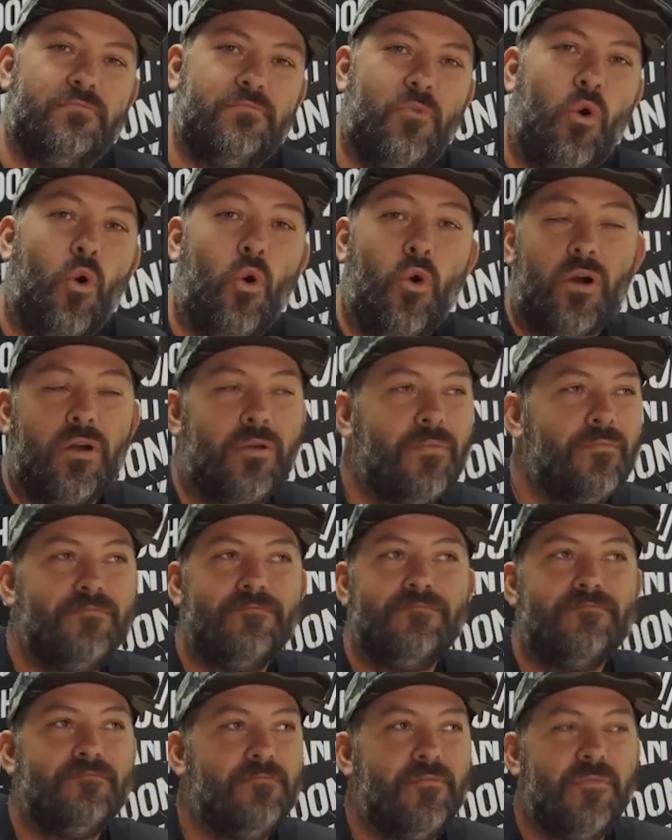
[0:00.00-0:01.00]
Or
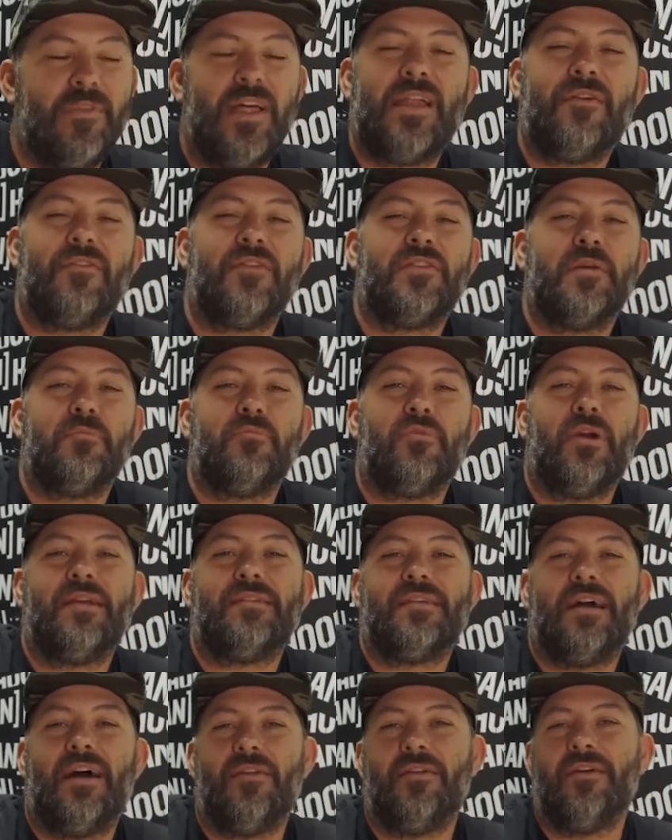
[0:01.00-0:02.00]
let everything break
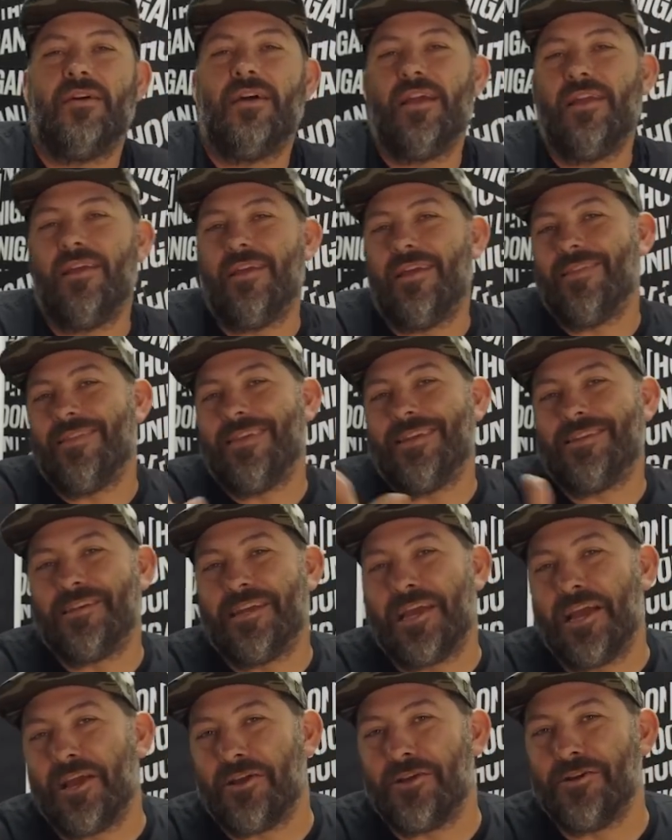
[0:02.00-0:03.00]
down and at least you
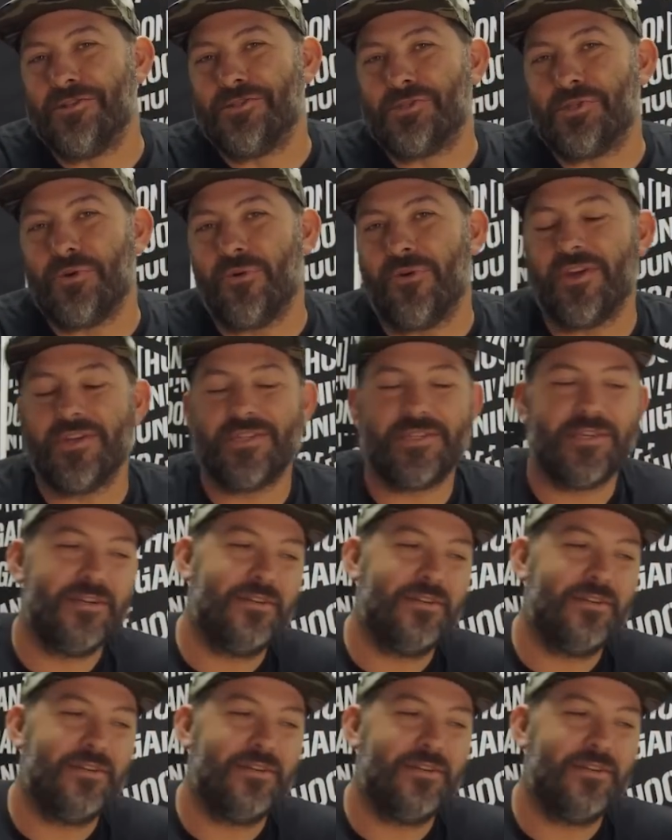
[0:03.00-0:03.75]
get good stories.